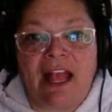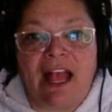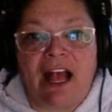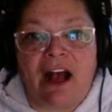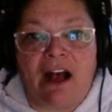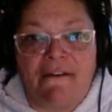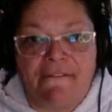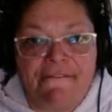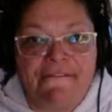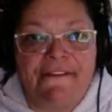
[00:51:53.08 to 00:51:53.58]

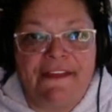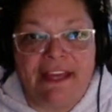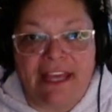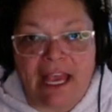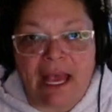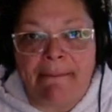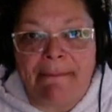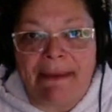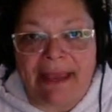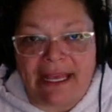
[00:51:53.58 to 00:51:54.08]
of the
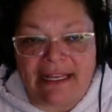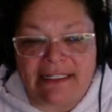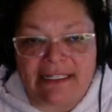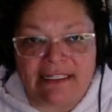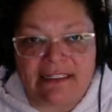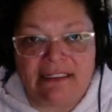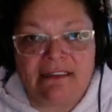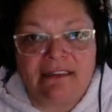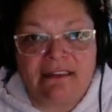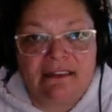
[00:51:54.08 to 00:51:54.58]

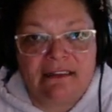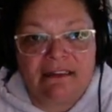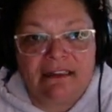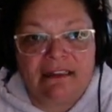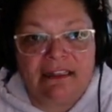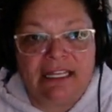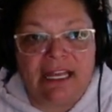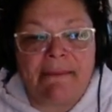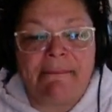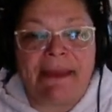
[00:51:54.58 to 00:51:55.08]
abandoned
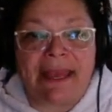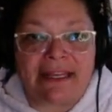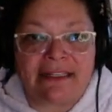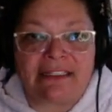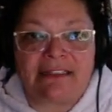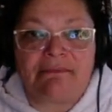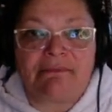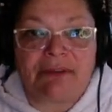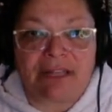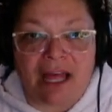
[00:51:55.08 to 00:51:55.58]
the
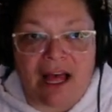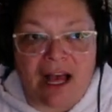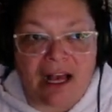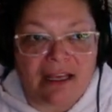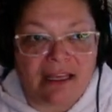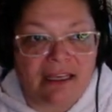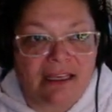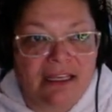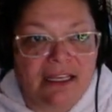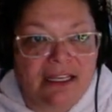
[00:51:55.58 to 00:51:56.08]
abandoned
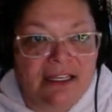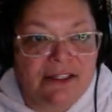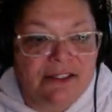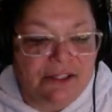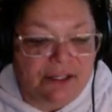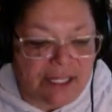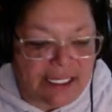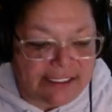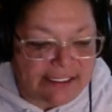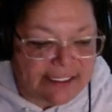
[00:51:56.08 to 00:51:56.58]
block.
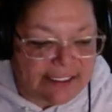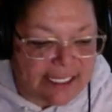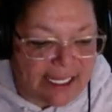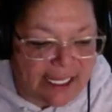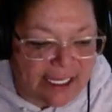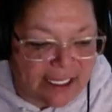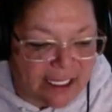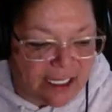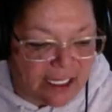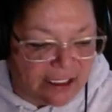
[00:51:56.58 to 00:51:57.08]
So let's
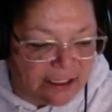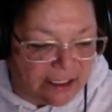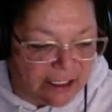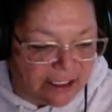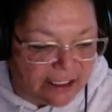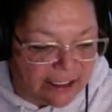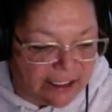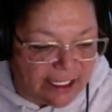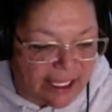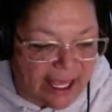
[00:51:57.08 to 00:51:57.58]
take a
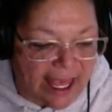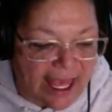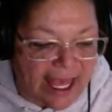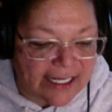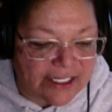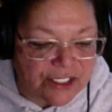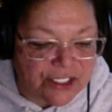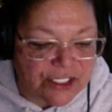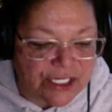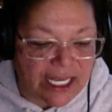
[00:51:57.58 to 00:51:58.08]
look
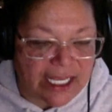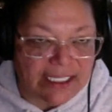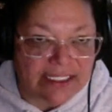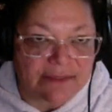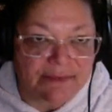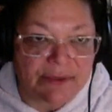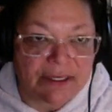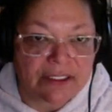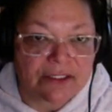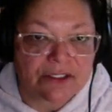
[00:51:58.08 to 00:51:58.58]
at
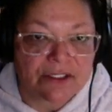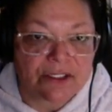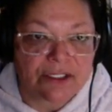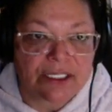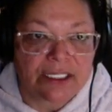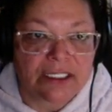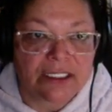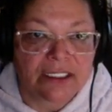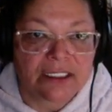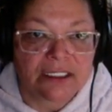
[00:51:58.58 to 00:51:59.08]
Shea's picture
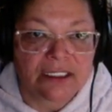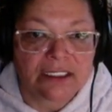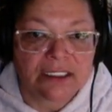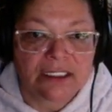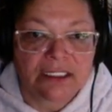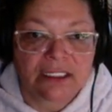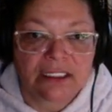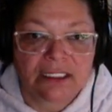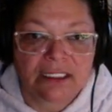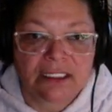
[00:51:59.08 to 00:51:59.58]
here.
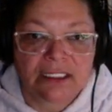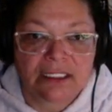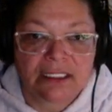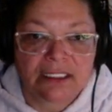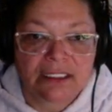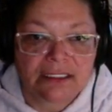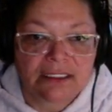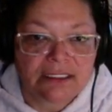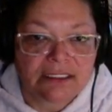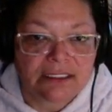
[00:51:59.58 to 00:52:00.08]

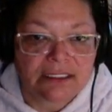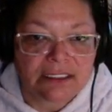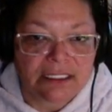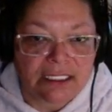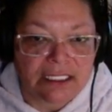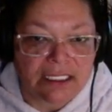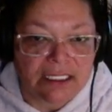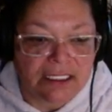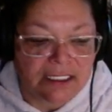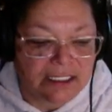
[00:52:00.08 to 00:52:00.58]
Let's
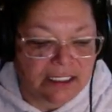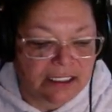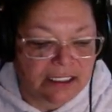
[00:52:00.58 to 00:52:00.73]
see.